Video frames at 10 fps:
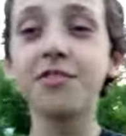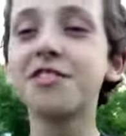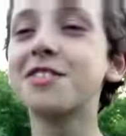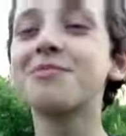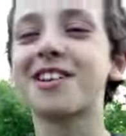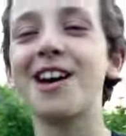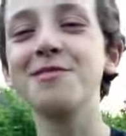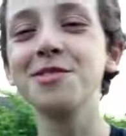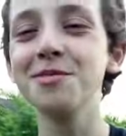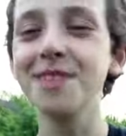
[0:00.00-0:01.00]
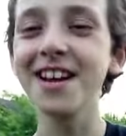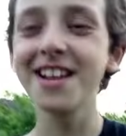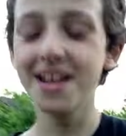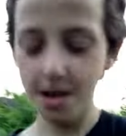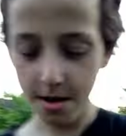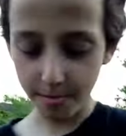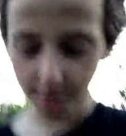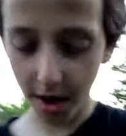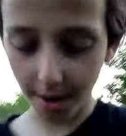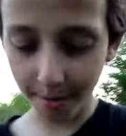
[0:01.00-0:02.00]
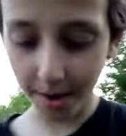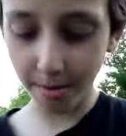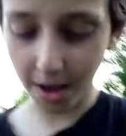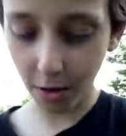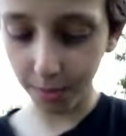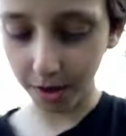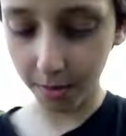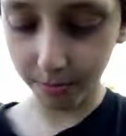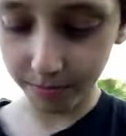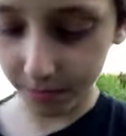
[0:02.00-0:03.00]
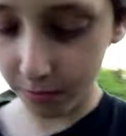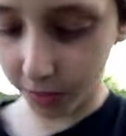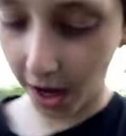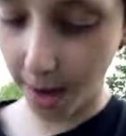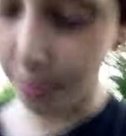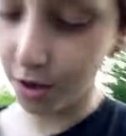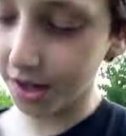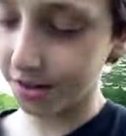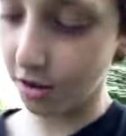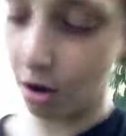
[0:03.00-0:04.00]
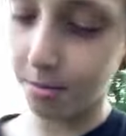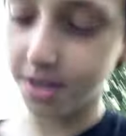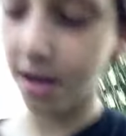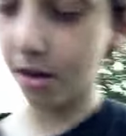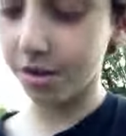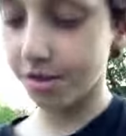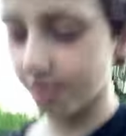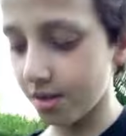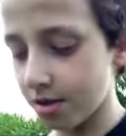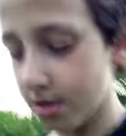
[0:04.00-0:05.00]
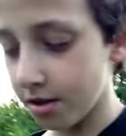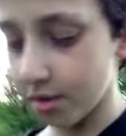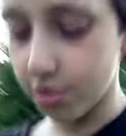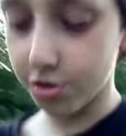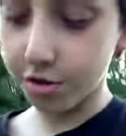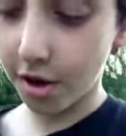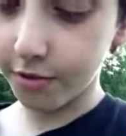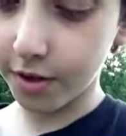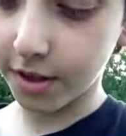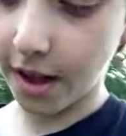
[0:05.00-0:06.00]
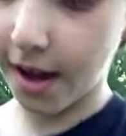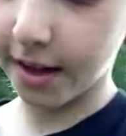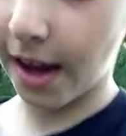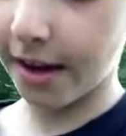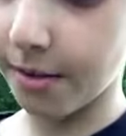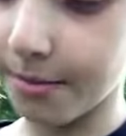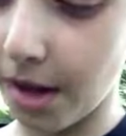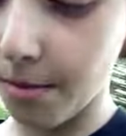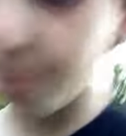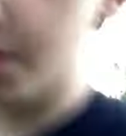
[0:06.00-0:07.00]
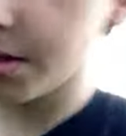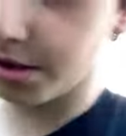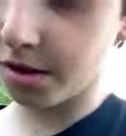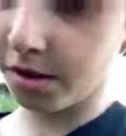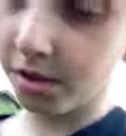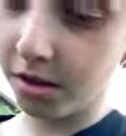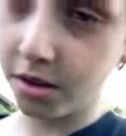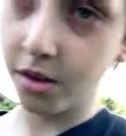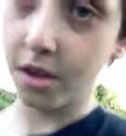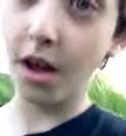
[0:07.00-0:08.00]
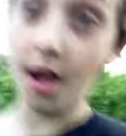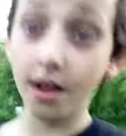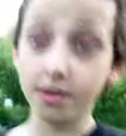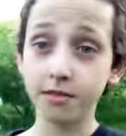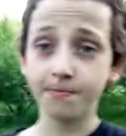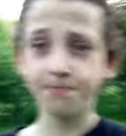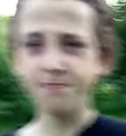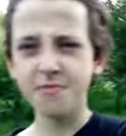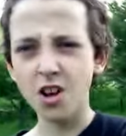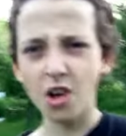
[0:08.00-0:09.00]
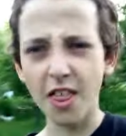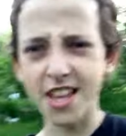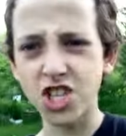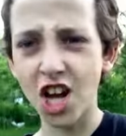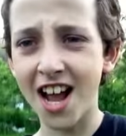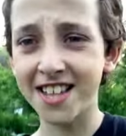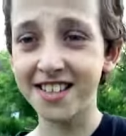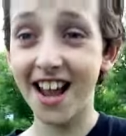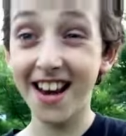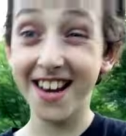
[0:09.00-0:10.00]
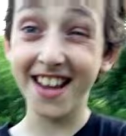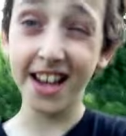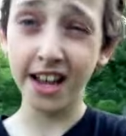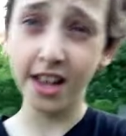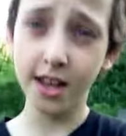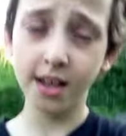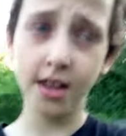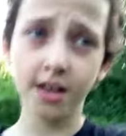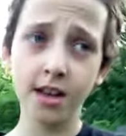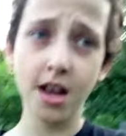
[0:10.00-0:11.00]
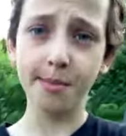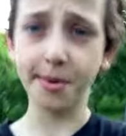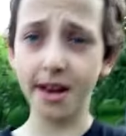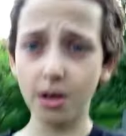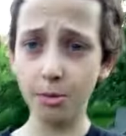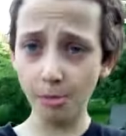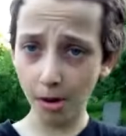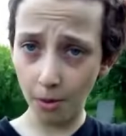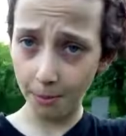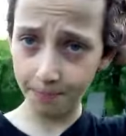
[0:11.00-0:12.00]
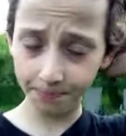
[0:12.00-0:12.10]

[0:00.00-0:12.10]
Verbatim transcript: even subscribed to him yet, but I'm gonna be helping him gameplays, commentaries, just stuff like that, getting him gameplays, and all that jazz, editing. I'm gonna help him out.